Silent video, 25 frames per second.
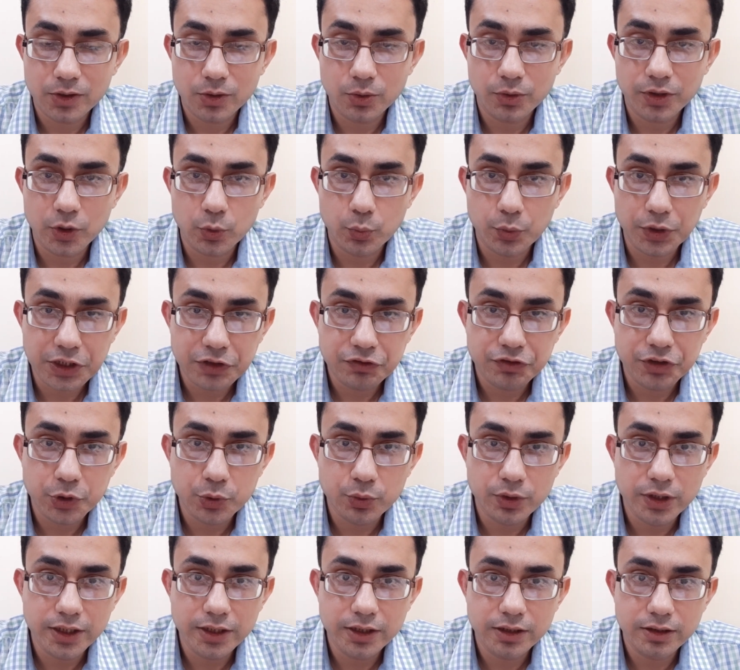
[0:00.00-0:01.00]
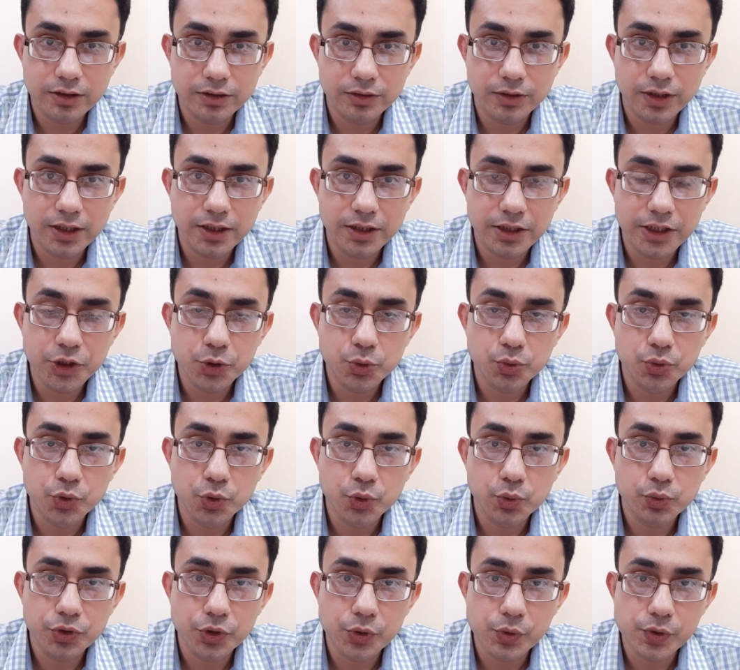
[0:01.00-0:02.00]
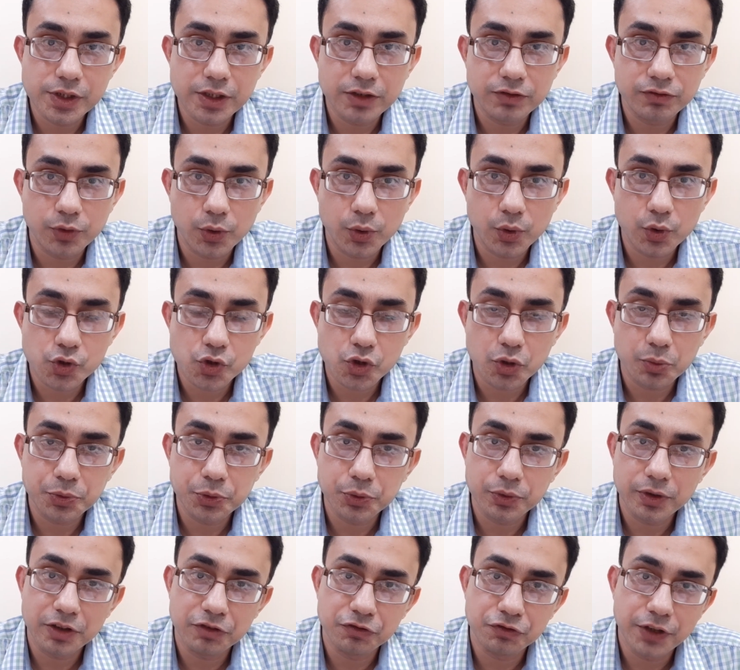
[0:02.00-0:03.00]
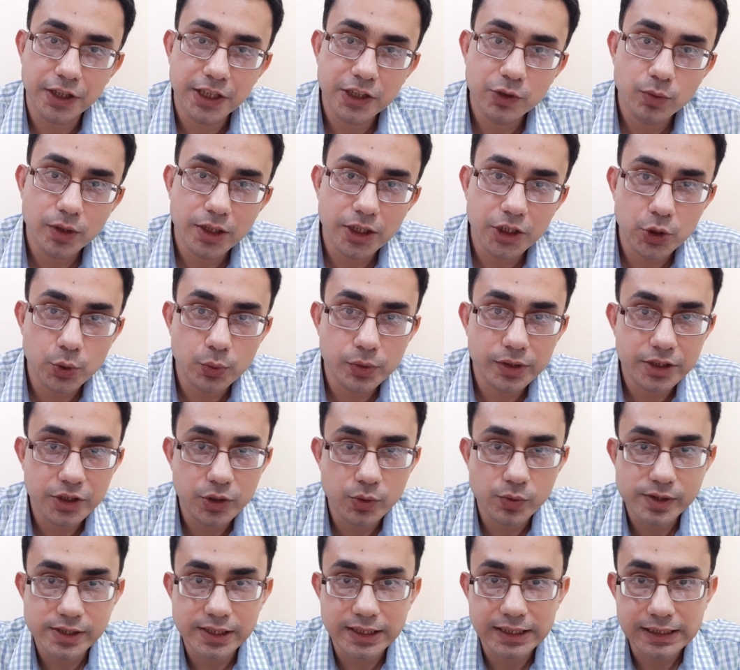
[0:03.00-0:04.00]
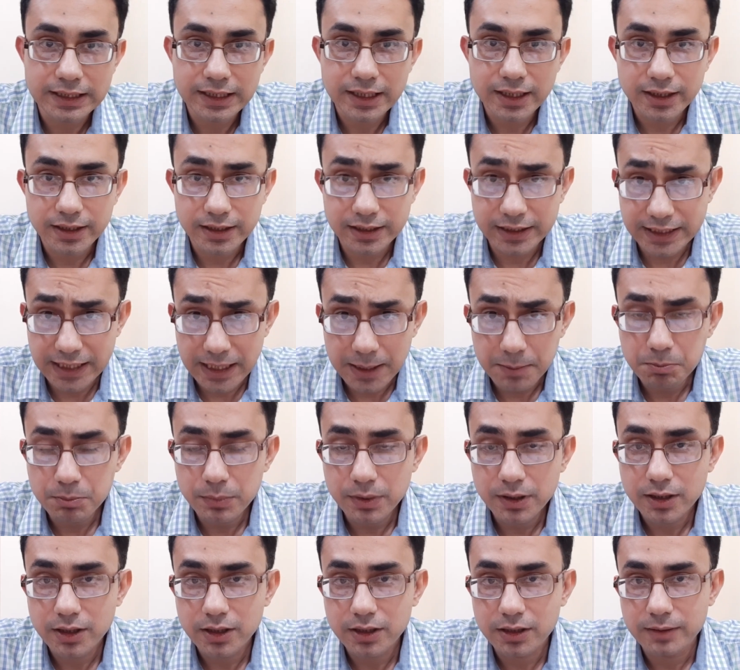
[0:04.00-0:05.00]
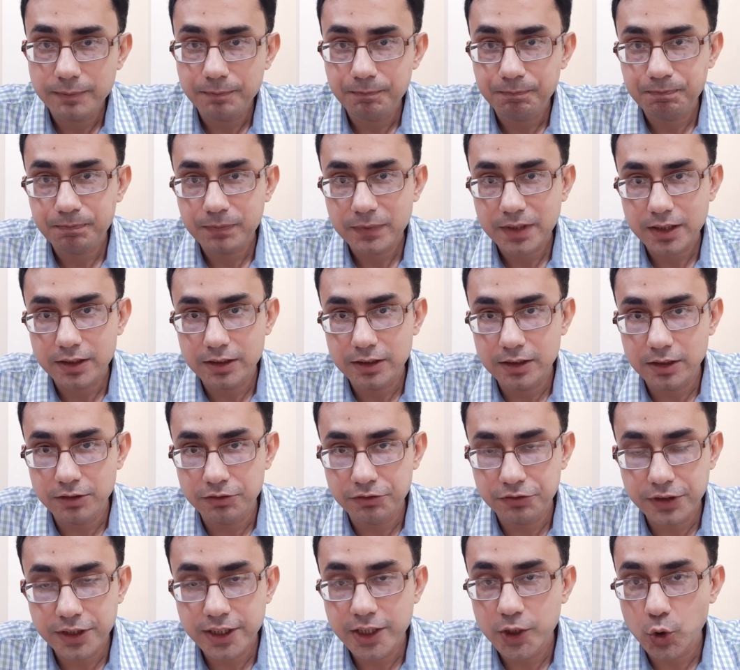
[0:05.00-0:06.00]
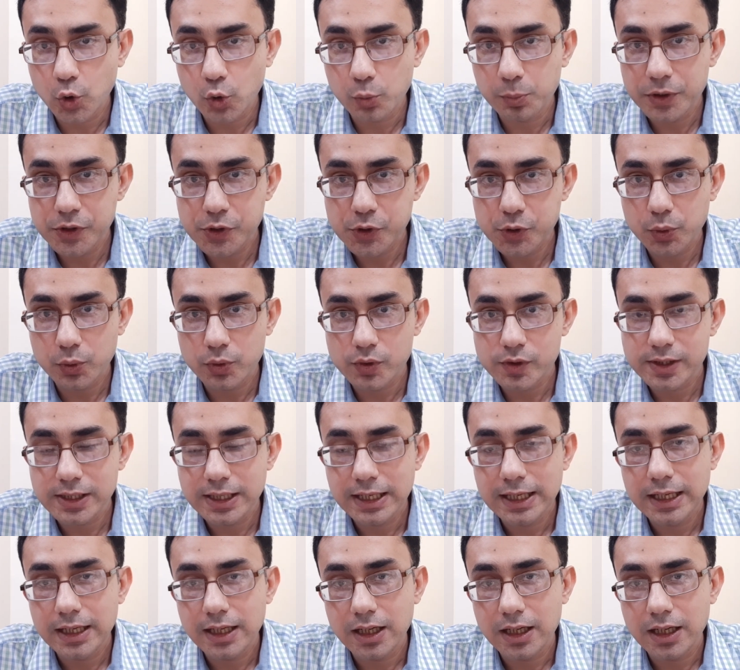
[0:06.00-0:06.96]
okay, whatever you really need to do using Photoshop, you can very well do it using GIMP, the free and open source